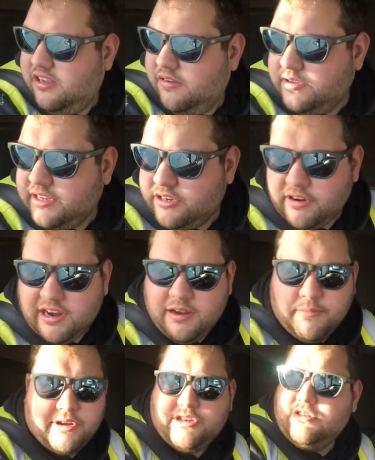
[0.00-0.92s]
Otherwise that
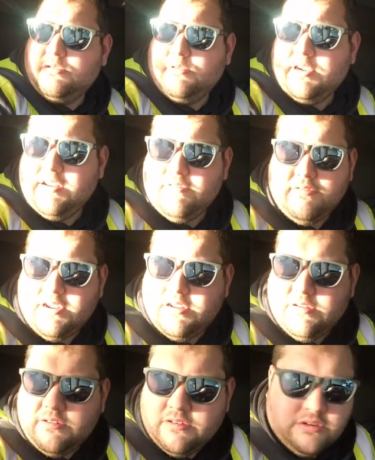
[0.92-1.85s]
trailer might struggle getting
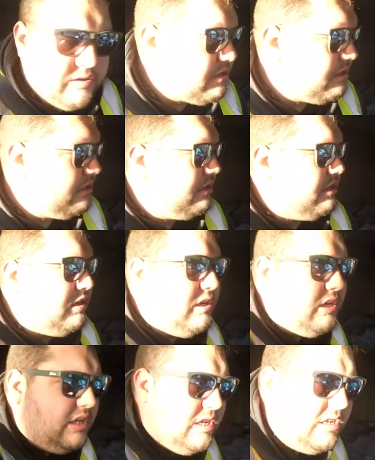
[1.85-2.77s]
around.
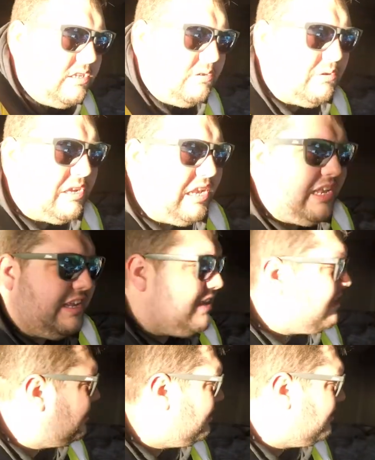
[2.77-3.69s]
It's all
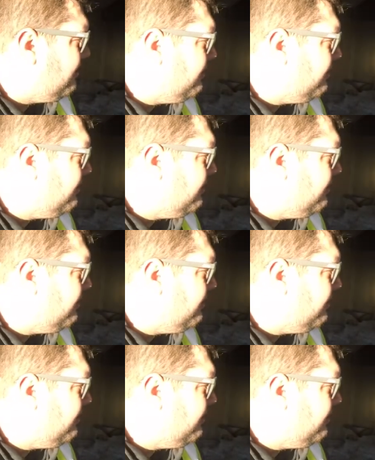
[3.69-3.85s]
clear.